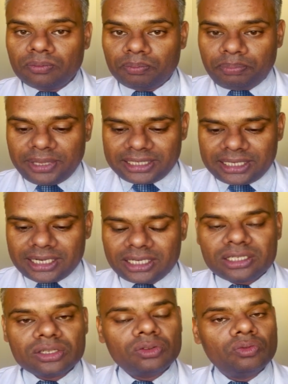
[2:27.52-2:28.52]

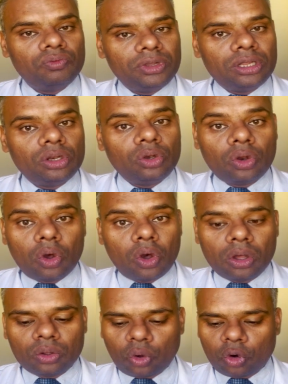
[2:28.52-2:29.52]
patients with
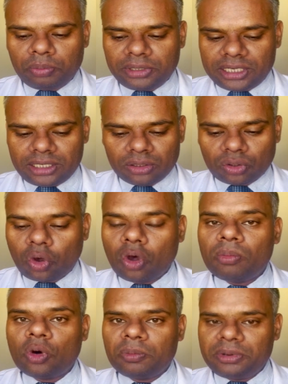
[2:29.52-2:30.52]
no
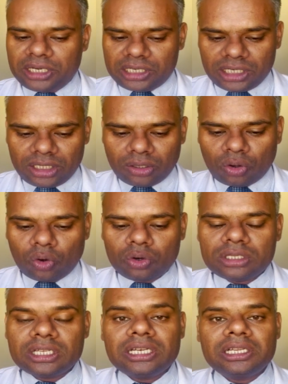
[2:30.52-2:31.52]
comorbidity, or
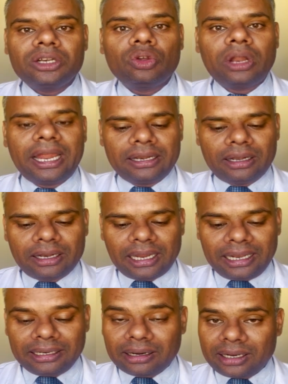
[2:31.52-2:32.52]
children or
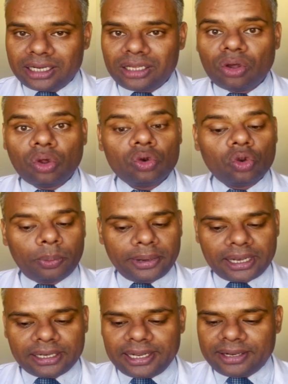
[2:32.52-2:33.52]
elderly or no
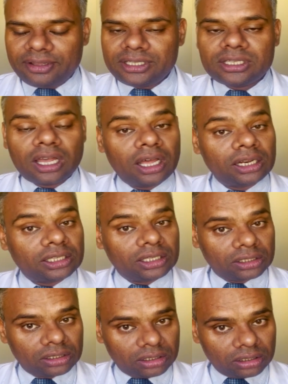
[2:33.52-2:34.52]
pregnant ladies are
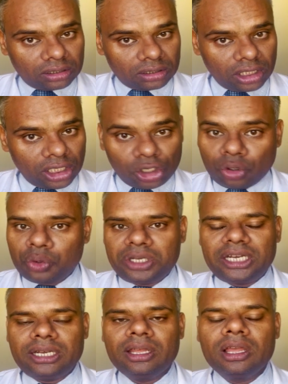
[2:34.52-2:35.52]

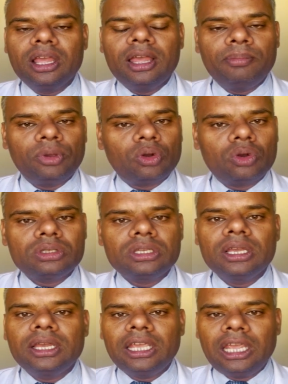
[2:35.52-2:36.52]
recruited because
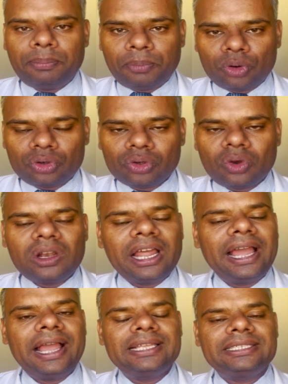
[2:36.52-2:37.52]
a protocol
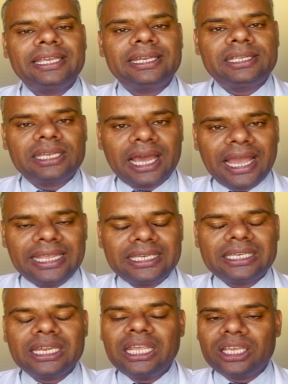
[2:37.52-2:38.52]
has a
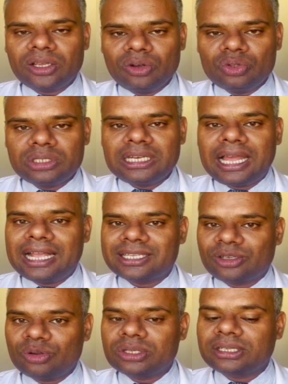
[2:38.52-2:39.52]
tight inclusion
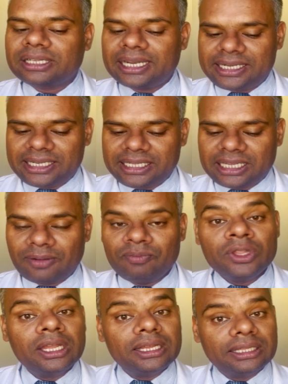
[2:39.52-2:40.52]
exclusion criteria.
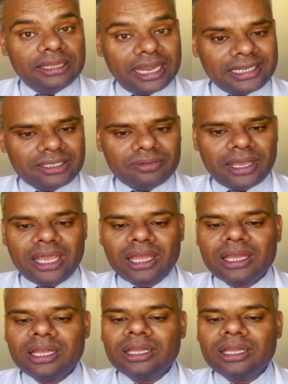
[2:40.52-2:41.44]
That's why